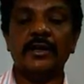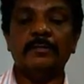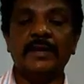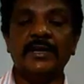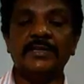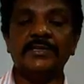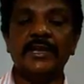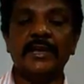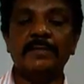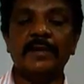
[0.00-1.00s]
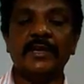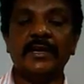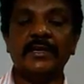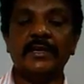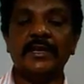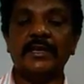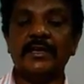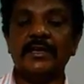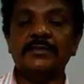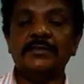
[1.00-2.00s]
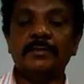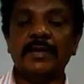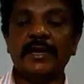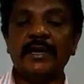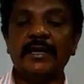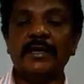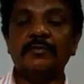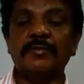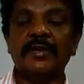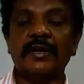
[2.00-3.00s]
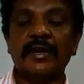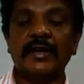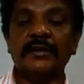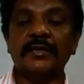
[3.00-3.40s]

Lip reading: minus EI by KT. Similarly, we can write